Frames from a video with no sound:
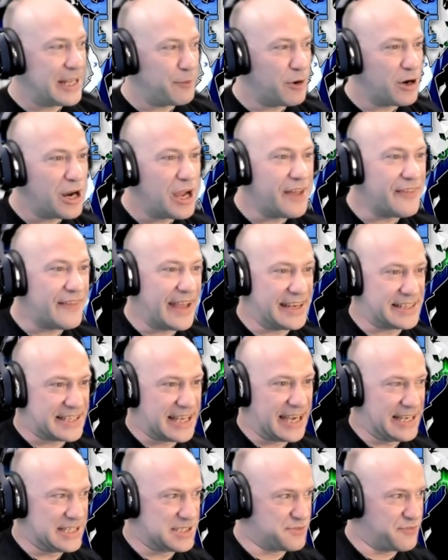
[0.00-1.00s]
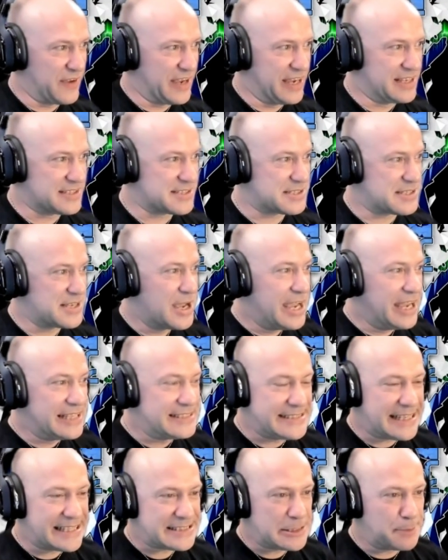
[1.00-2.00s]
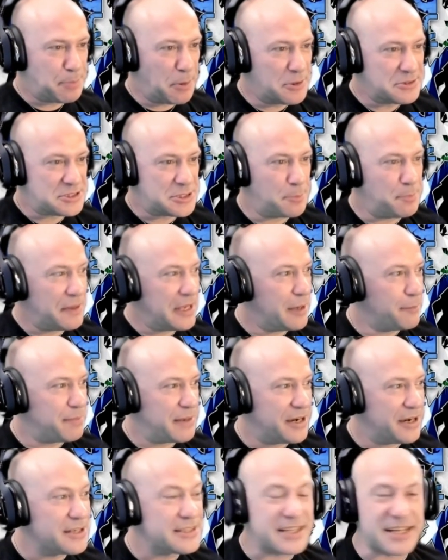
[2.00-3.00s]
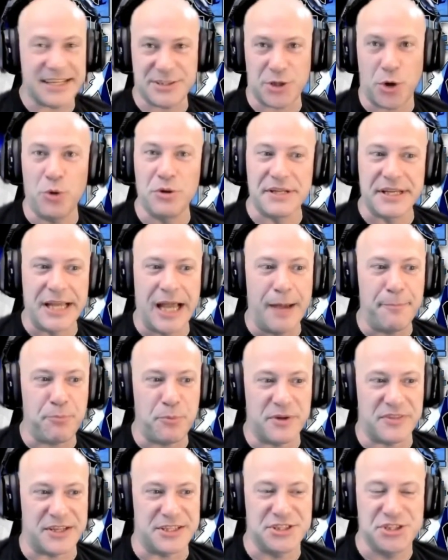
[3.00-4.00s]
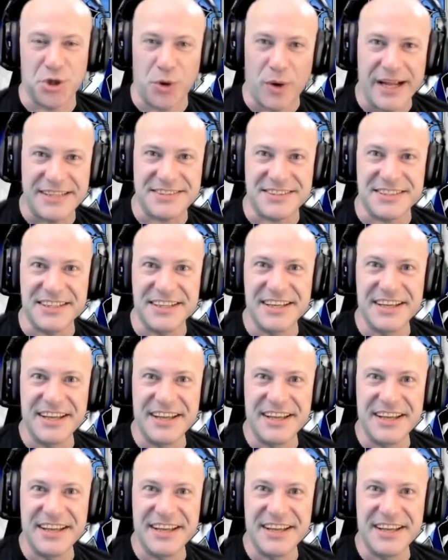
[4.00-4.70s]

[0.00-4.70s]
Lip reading: anywhere on that guy's face. Is that supposed to be a beard that he's holding up with a joint?